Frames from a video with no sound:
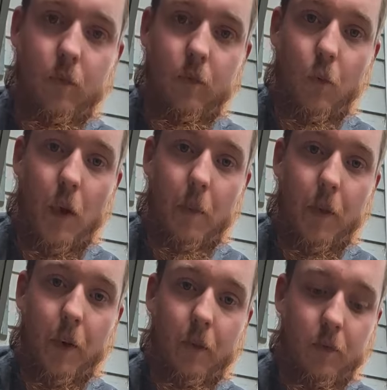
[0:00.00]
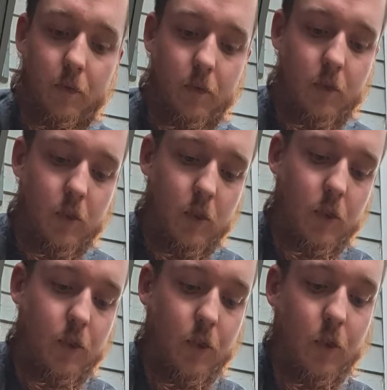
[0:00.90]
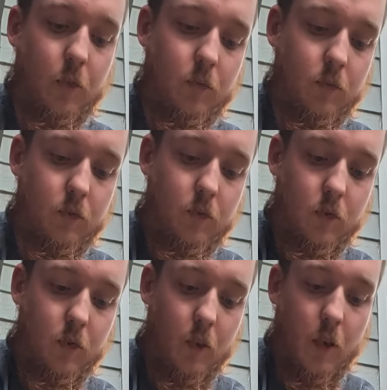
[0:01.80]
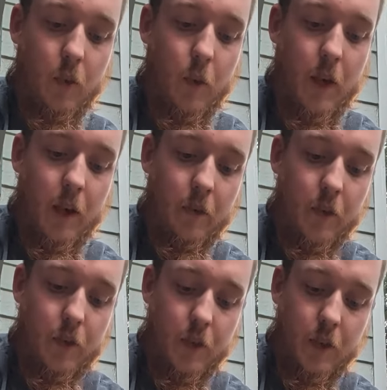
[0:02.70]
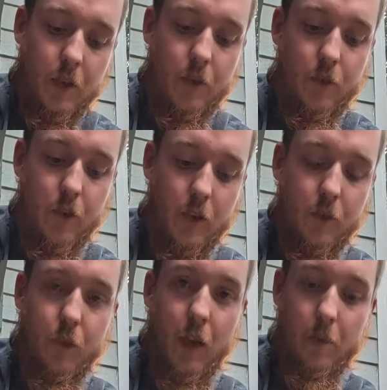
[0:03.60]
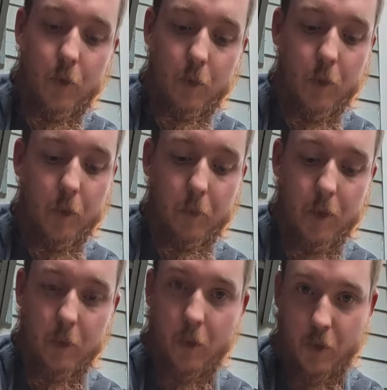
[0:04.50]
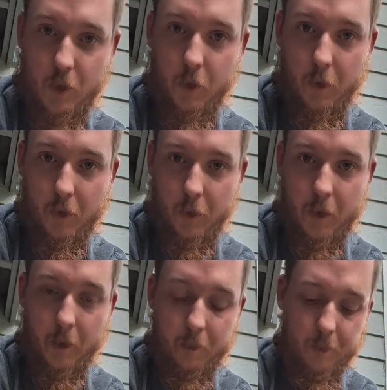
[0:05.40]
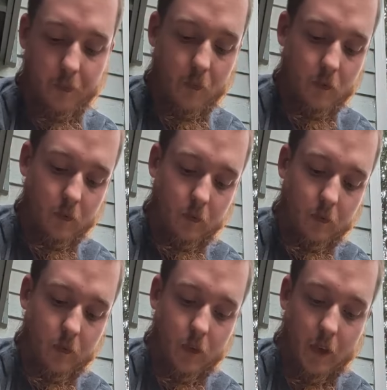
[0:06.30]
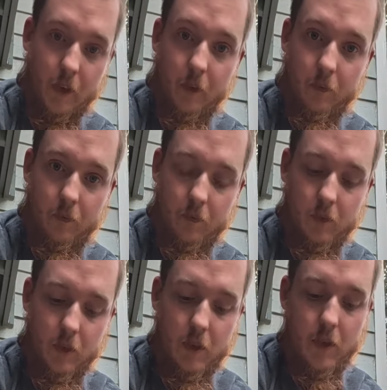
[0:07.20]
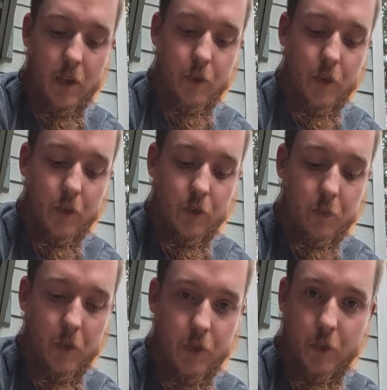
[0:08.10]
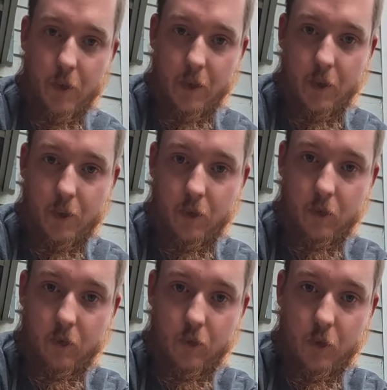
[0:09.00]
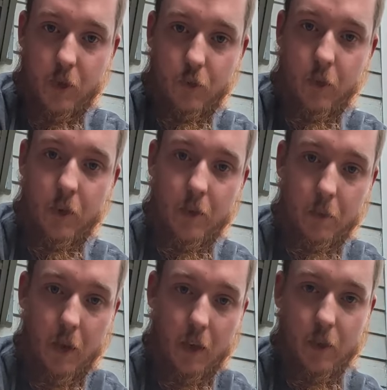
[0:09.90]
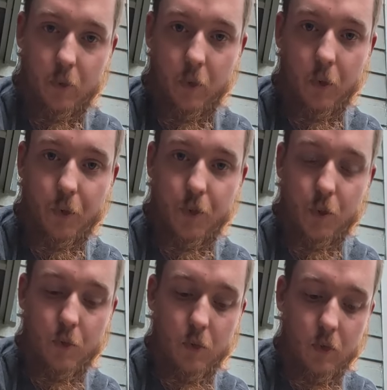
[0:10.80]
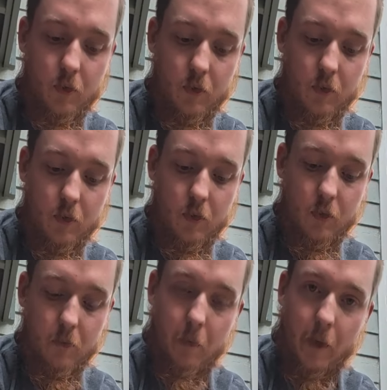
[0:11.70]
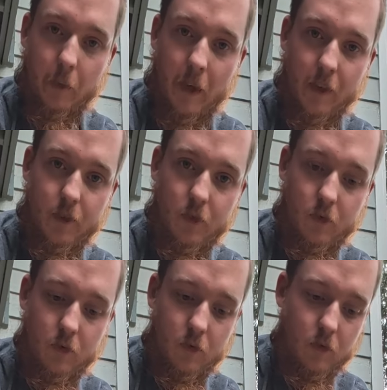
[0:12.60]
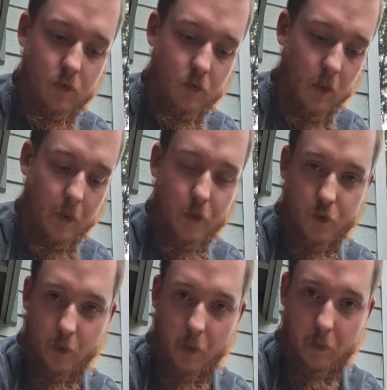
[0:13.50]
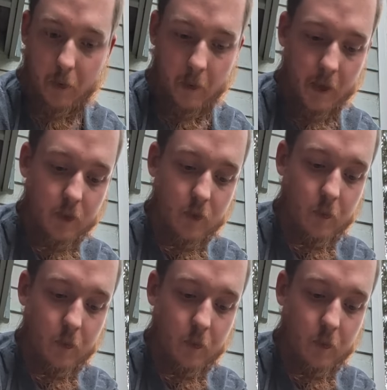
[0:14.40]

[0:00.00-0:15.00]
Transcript: way up there. So the way I envision it is you tuck the flap, you put a piece of bungee cord through here and here, and you can use bungee retention. So each one of these pockets will hold 2 metal mags. I'm not sure about PMags.